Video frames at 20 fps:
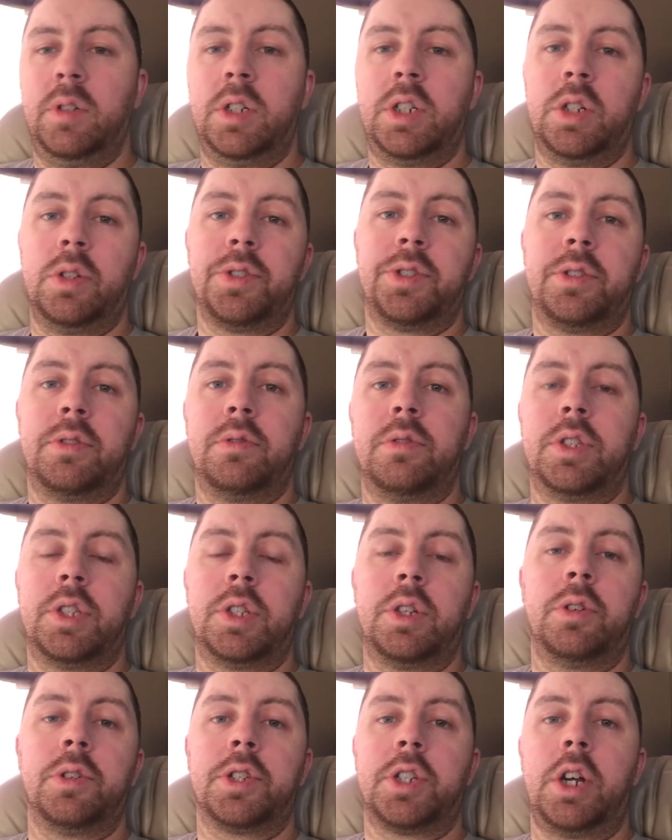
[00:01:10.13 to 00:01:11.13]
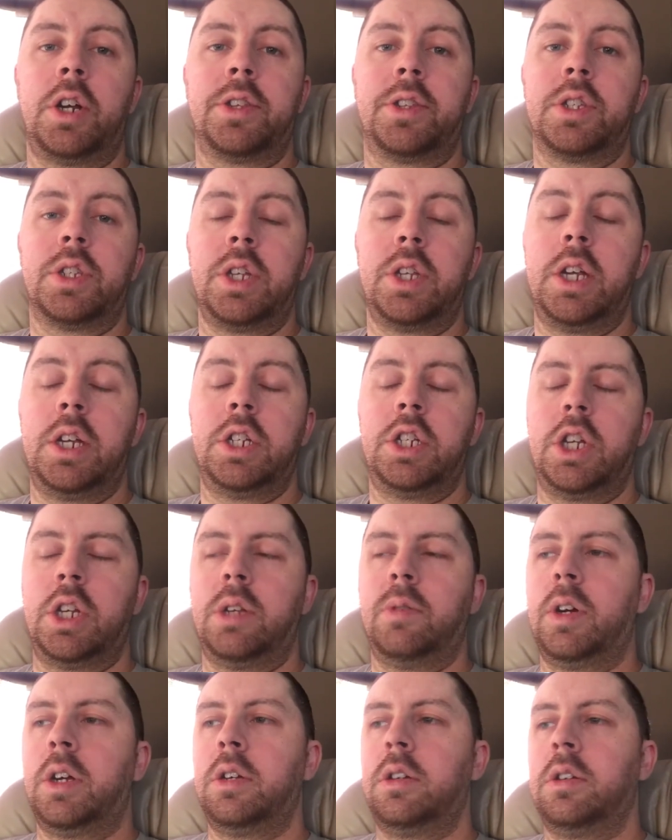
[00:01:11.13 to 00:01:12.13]
we still shot the stage
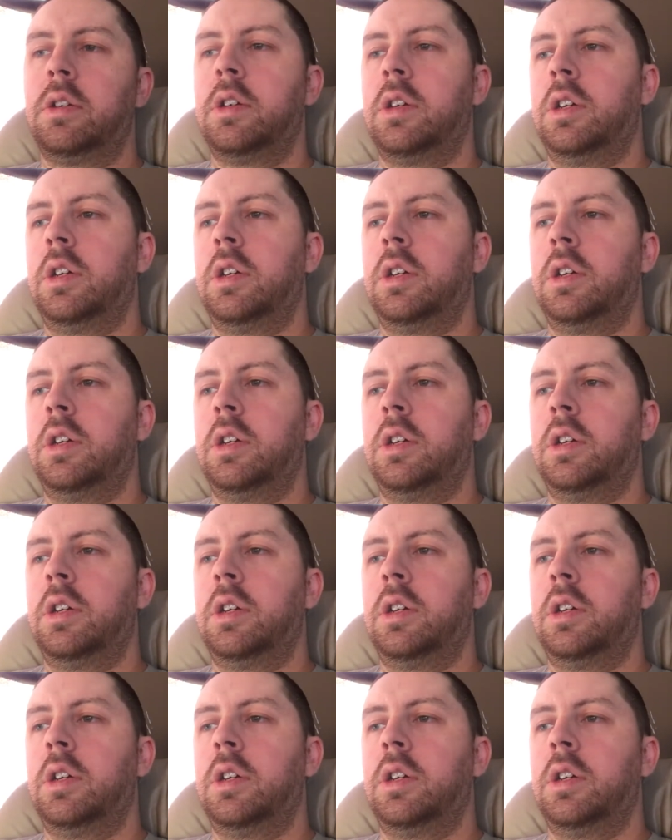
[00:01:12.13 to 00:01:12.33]
anyway.